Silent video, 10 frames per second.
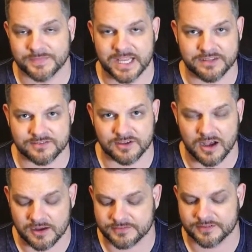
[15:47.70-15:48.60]
It's
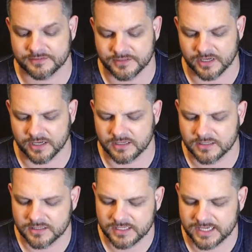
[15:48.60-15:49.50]
soft, duh.
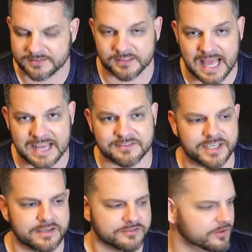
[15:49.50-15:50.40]
It's
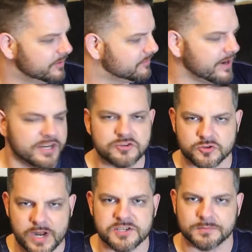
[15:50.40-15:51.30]
elastic, so it's very
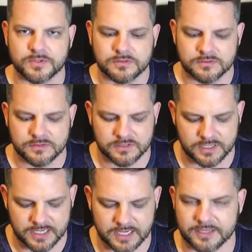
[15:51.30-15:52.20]
stretchable.
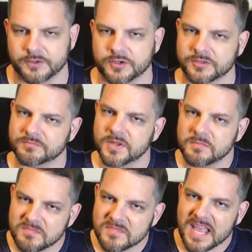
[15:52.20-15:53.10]
You can
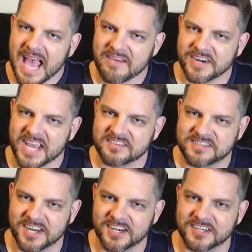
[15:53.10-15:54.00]
have a nice
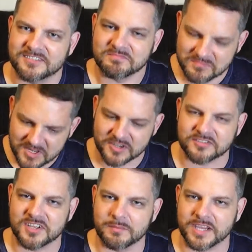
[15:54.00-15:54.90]
dinner, your
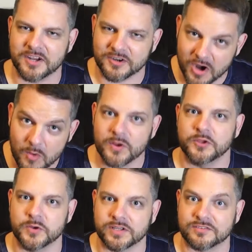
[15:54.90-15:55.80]
stomach can grow,
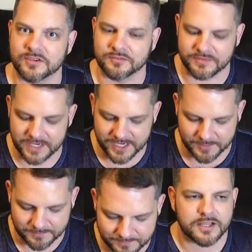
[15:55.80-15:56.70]
you can still fit in
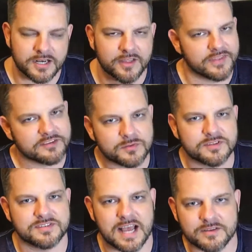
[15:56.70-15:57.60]
them. Now this one
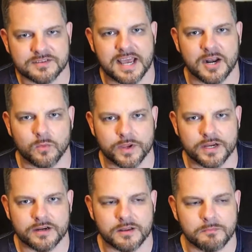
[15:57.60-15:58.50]
sounds kind of
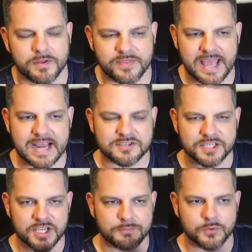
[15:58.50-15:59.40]
weird, but they actually
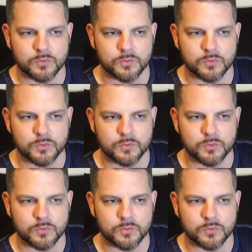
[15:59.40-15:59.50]
keep you